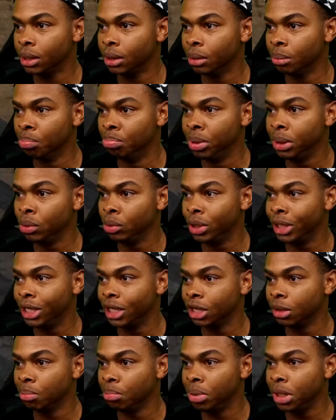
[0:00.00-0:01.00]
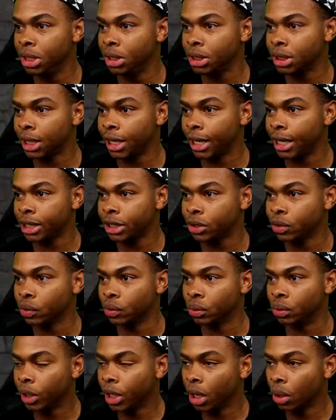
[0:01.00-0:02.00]
uh, Beauty and the Beast
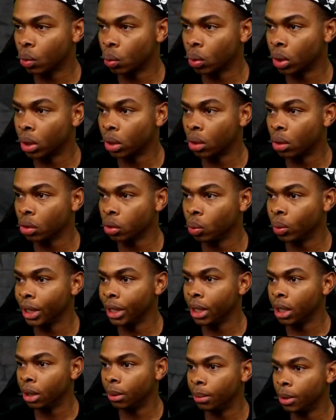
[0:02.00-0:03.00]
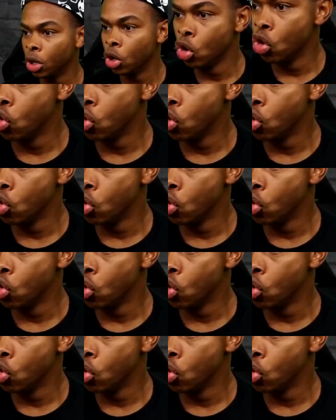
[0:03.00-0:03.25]
castle. We gotta run all the way up.